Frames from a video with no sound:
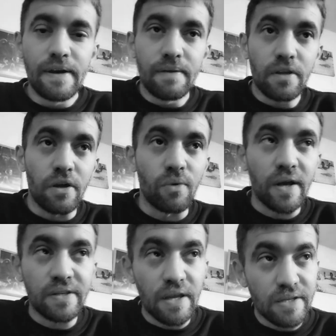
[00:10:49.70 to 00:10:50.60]
You know,
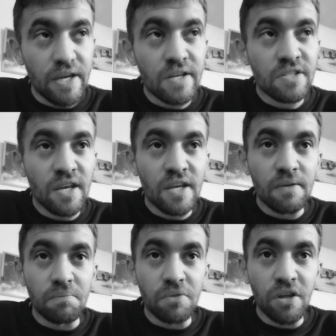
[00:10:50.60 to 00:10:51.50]
I dare say
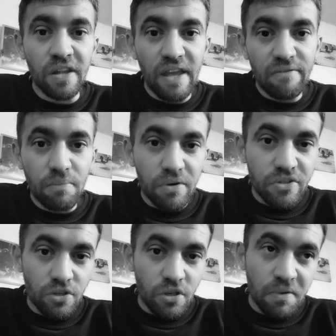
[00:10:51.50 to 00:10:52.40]
nearly everybody's
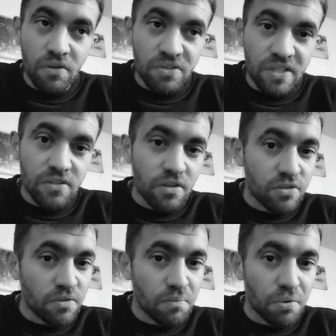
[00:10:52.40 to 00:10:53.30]
going to be on TikTok at
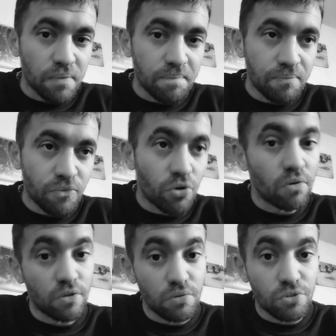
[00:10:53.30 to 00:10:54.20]
some point, or
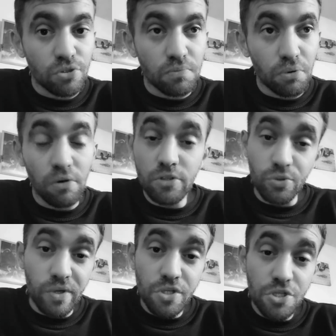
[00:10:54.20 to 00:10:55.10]
on YouTube, or on
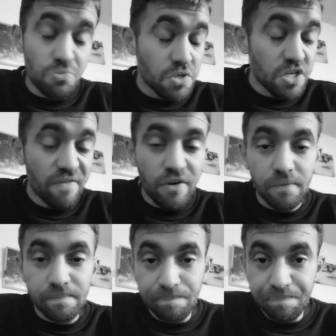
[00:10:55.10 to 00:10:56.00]
Twitch, whichever.
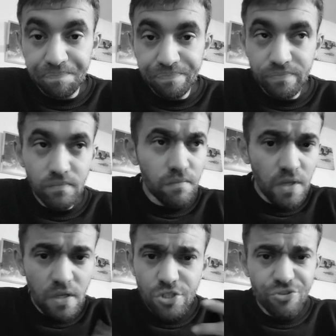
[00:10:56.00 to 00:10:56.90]

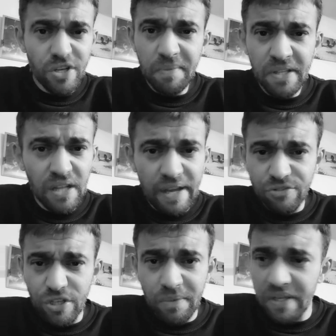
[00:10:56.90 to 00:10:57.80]
Streaming, live
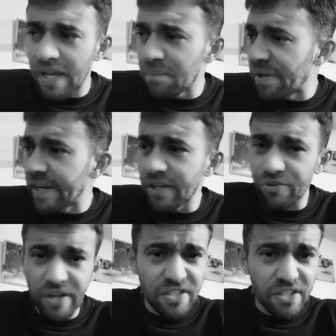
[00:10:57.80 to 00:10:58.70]
streaming gameplay,
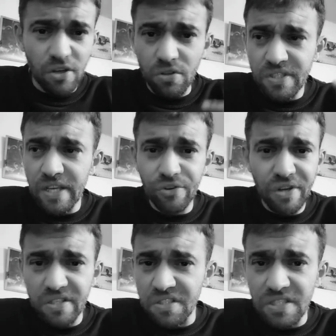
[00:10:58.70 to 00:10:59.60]
creating content,
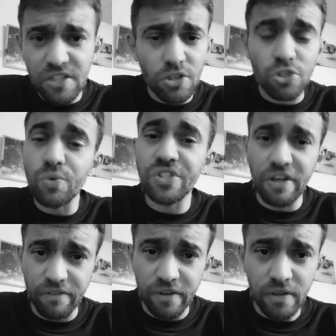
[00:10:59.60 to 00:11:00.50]
creating TikToks, whichever.